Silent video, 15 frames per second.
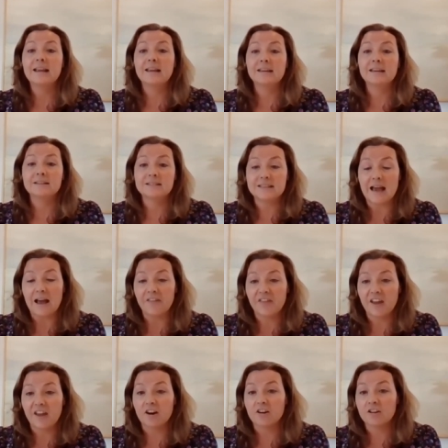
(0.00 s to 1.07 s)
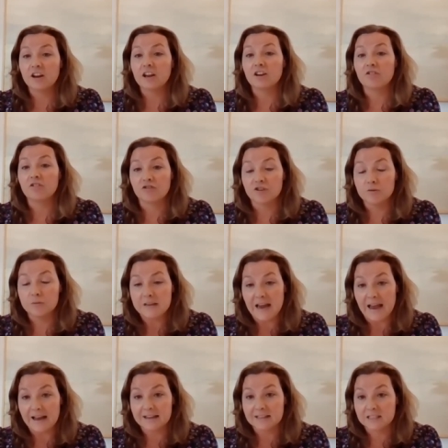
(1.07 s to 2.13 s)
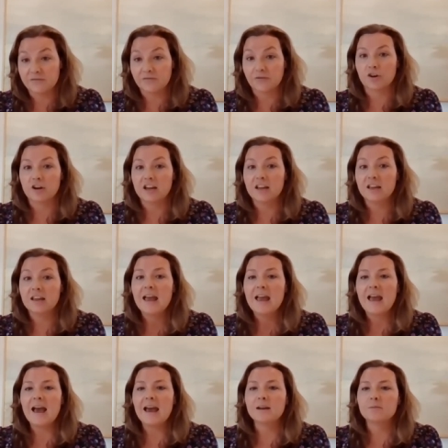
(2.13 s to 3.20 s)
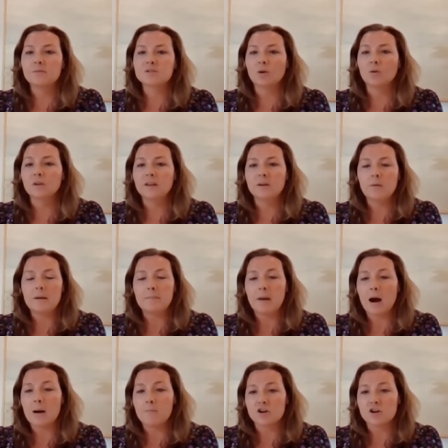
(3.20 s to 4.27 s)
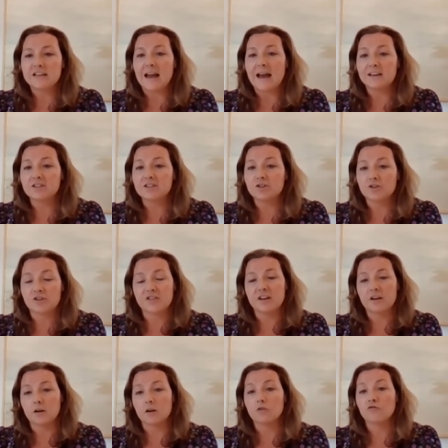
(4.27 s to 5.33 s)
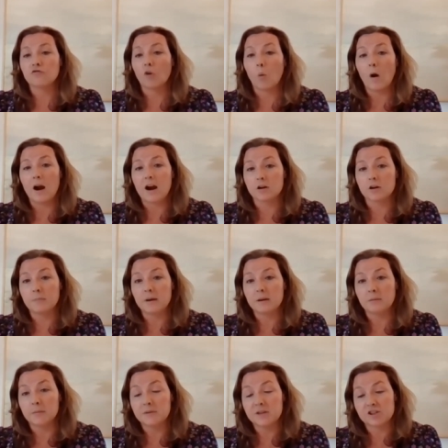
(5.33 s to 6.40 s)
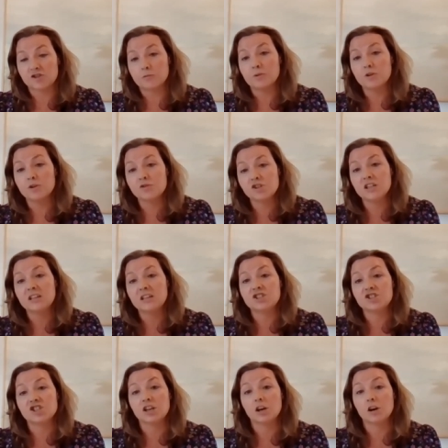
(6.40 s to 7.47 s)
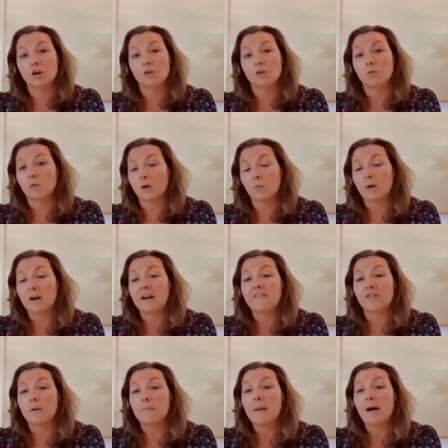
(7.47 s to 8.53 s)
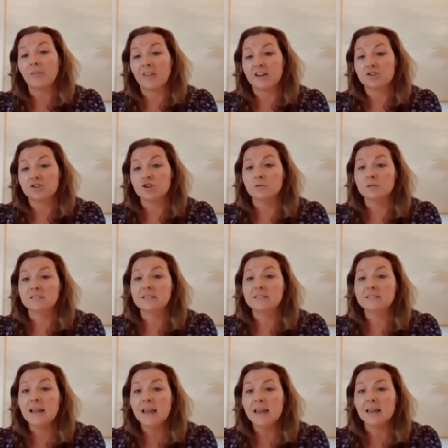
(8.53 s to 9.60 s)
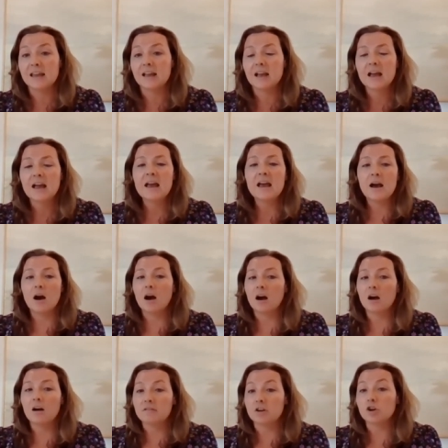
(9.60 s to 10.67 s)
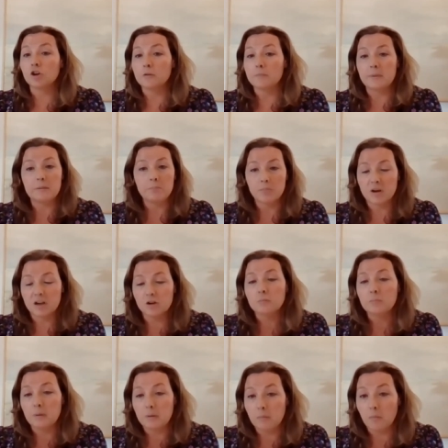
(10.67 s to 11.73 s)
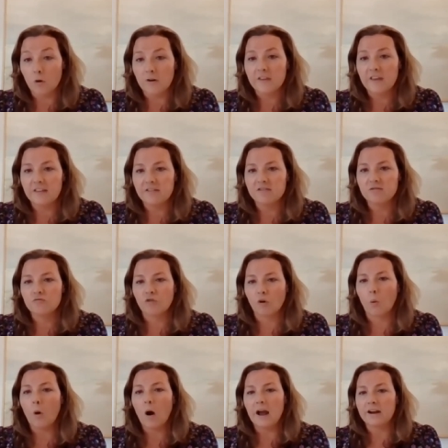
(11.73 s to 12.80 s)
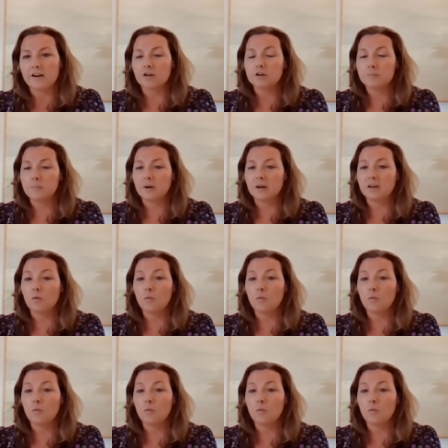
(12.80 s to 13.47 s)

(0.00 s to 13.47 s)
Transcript: It sat there, it grew tax-free, and it was only when mom or dad took their required minimum distribution each year, or whatever amount they chose to take, uh, could have been, could be more than required, but